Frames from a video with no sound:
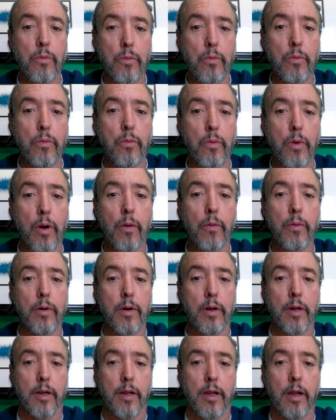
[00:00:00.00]
what we're
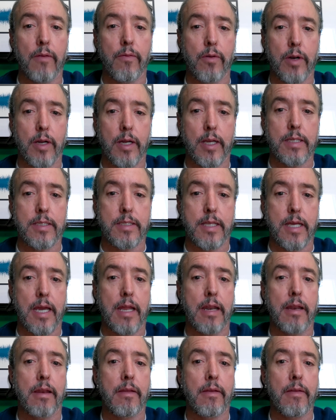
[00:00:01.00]
uncovering is
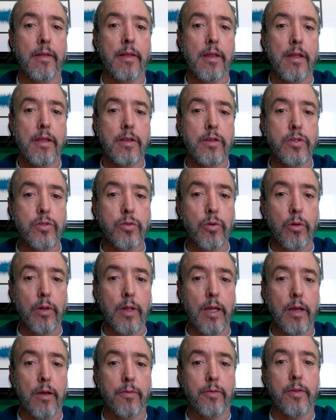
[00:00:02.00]
that soil
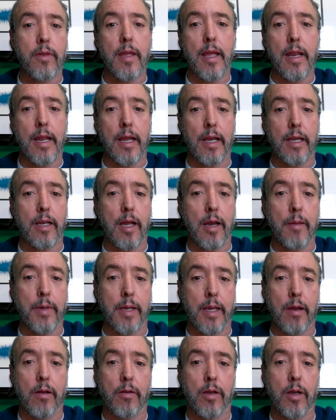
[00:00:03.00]
health and
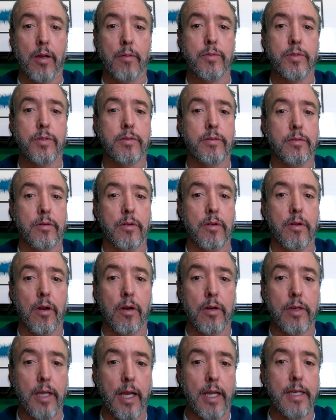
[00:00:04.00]
economic outcomes
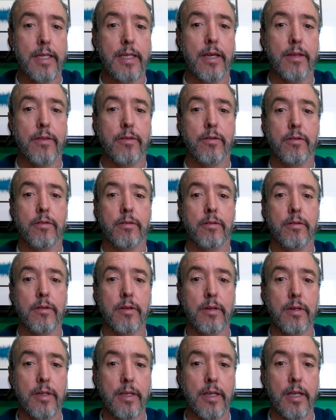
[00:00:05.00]
are tied together
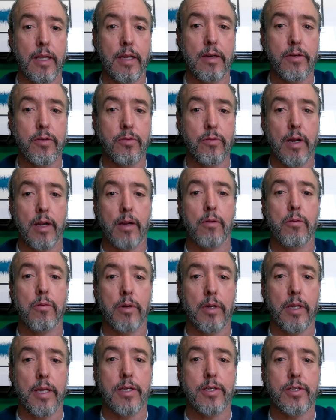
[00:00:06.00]
in a direct
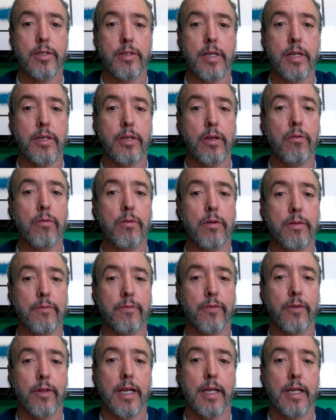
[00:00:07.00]
correlation. They don't
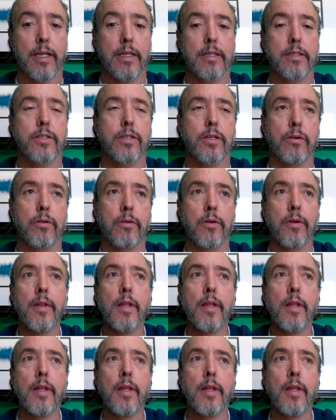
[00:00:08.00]
conflict. And so